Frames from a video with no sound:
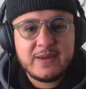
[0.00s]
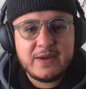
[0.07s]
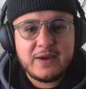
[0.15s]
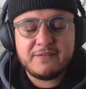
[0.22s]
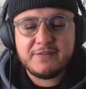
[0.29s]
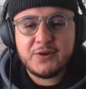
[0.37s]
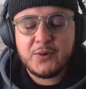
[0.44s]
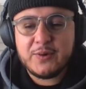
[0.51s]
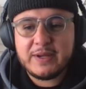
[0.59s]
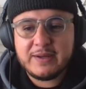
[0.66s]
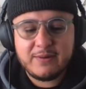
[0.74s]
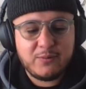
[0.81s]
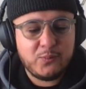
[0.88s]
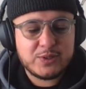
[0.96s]
of
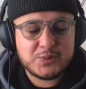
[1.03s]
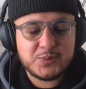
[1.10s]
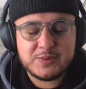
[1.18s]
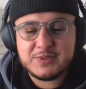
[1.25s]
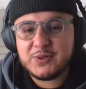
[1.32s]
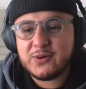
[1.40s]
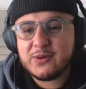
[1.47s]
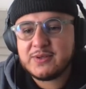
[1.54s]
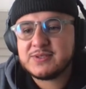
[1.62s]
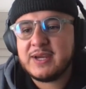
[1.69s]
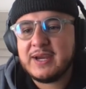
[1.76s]
knowing which one's yours.